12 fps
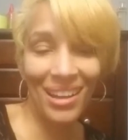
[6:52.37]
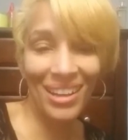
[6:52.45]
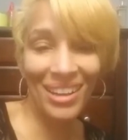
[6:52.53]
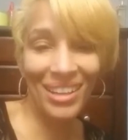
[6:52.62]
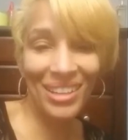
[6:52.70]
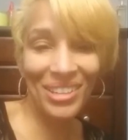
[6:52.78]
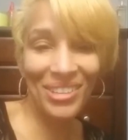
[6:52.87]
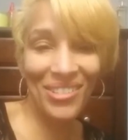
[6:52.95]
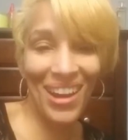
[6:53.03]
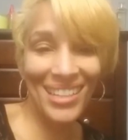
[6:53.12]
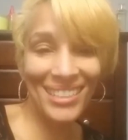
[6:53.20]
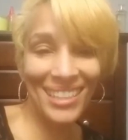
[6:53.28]

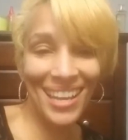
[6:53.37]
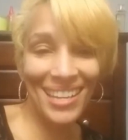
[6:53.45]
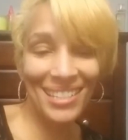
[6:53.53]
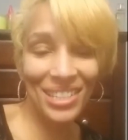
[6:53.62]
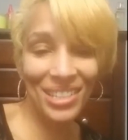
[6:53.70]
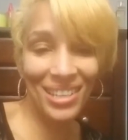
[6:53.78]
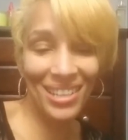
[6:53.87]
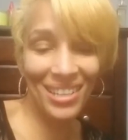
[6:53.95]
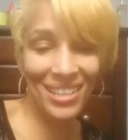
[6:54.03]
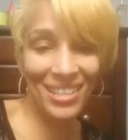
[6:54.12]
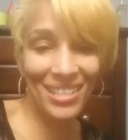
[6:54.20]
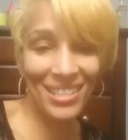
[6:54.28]

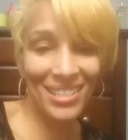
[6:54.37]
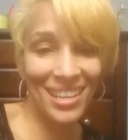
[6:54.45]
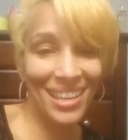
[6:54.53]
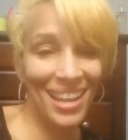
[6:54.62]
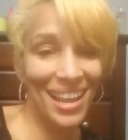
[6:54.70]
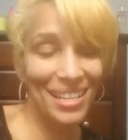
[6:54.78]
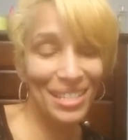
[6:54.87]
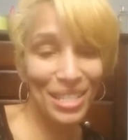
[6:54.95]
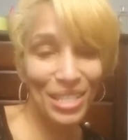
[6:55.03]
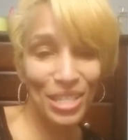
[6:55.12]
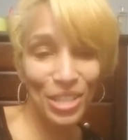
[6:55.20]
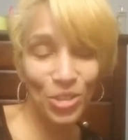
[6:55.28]
Congratulations,
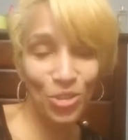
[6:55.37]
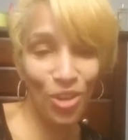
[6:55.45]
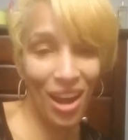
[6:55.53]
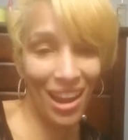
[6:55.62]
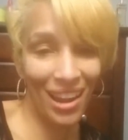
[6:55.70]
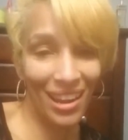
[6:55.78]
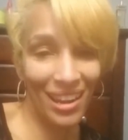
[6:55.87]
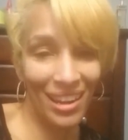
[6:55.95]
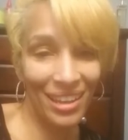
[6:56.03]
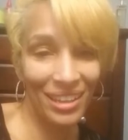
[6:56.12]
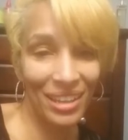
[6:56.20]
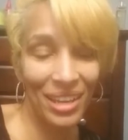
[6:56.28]
Alexis and
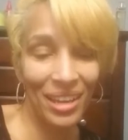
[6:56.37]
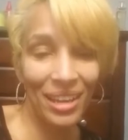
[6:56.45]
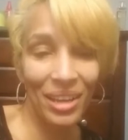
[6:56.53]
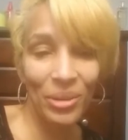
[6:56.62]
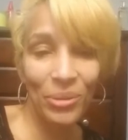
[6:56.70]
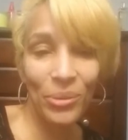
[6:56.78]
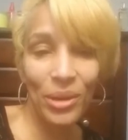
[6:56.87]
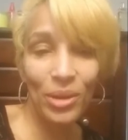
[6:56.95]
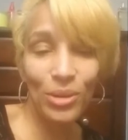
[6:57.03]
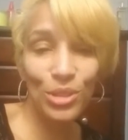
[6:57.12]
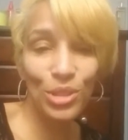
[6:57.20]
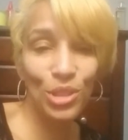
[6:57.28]
Trey. We
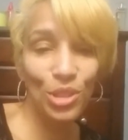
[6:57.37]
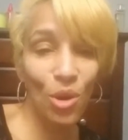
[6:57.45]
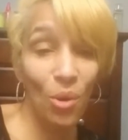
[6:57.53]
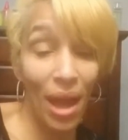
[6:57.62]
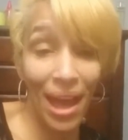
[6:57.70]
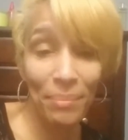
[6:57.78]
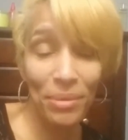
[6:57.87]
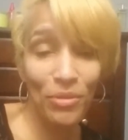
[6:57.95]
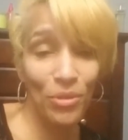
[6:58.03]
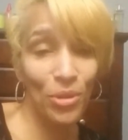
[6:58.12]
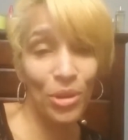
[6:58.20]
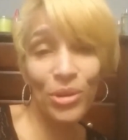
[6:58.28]
are so
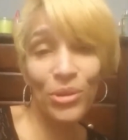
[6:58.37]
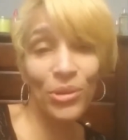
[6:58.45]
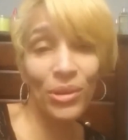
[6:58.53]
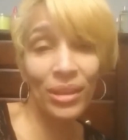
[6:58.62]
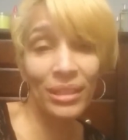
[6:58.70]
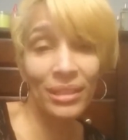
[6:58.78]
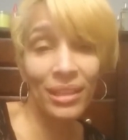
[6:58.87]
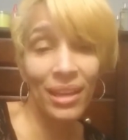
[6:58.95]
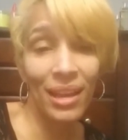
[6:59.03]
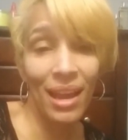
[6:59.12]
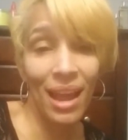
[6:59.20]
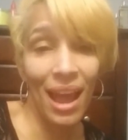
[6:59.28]
happy for you.
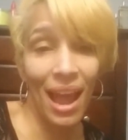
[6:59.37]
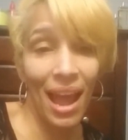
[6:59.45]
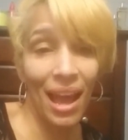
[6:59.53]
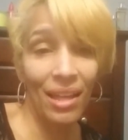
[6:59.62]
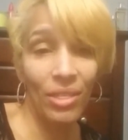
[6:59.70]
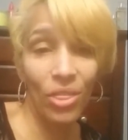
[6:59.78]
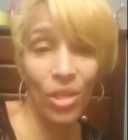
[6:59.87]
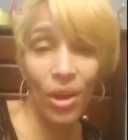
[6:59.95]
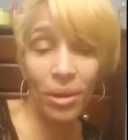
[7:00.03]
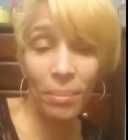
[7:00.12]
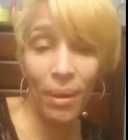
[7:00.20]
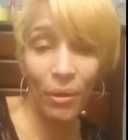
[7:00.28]
I
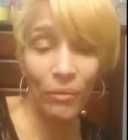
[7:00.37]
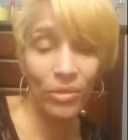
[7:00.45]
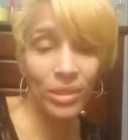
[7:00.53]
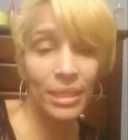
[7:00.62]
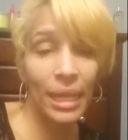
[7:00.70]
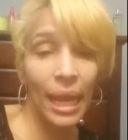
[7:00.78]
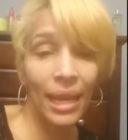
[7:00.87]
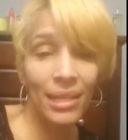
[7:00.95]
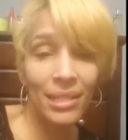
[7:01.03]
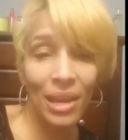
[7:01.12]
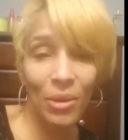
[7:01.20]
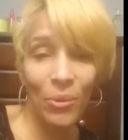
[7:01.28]
thought about for days, like,